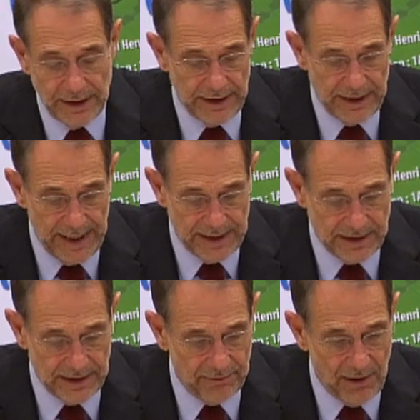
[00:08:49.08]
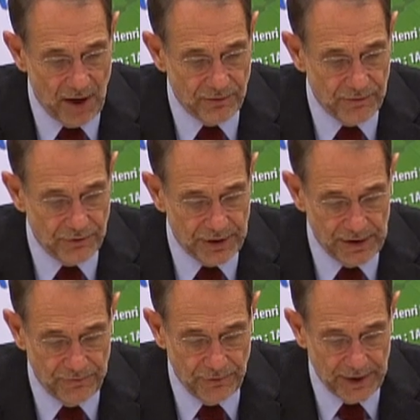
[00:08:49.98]
that the next round
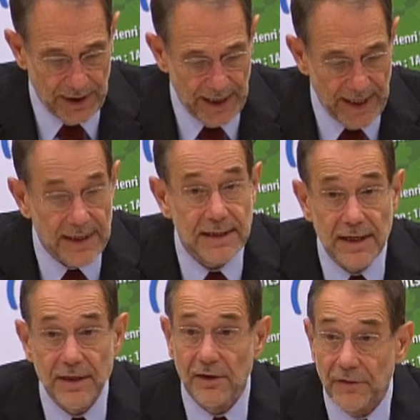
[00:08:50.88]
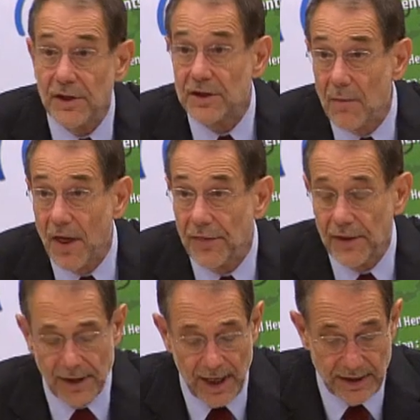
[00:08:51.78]
foreseen for the 18th of this month,
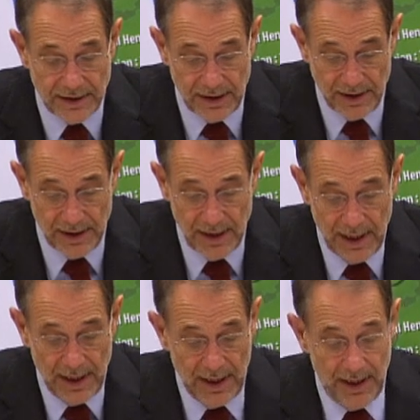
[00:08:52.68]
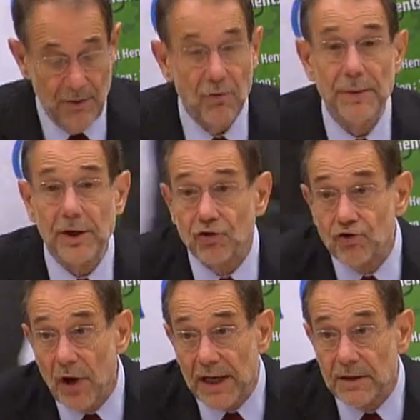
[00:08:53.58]
the 19th, will be
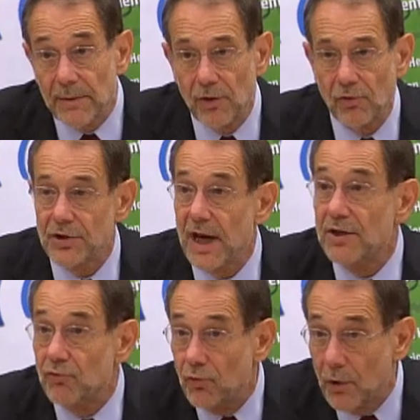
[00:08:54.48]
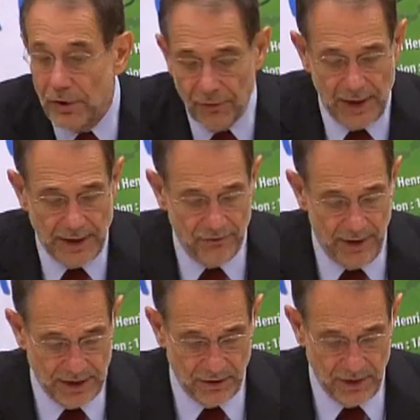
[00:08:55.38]
constructive by all sides. We work in that
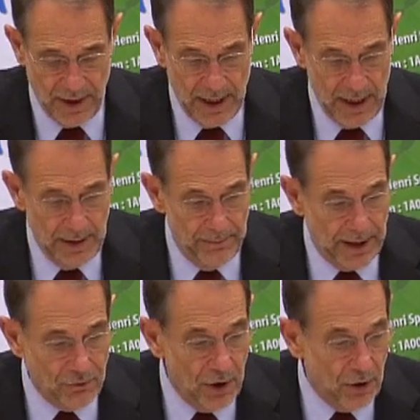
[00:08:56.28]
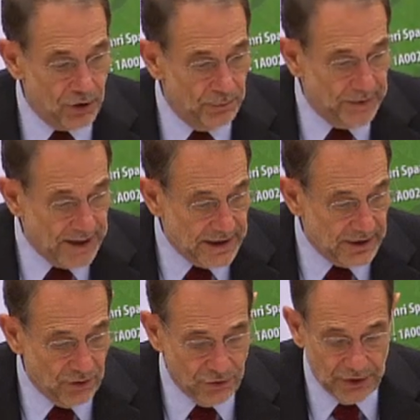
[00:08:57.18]
direction. But we're also
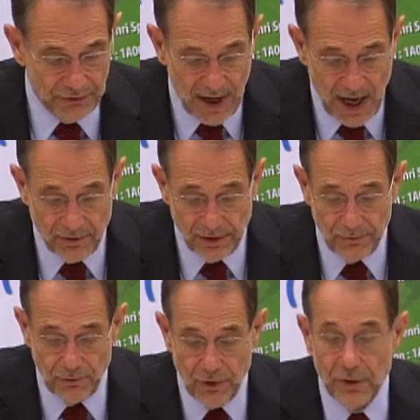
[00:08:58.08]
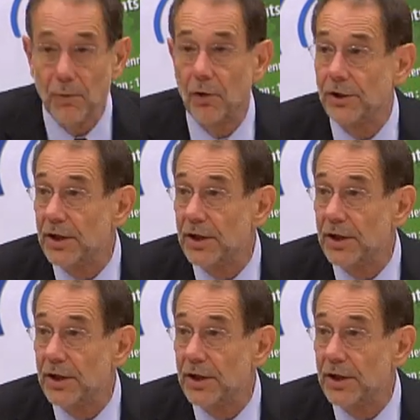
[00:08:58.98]
present on the ground with more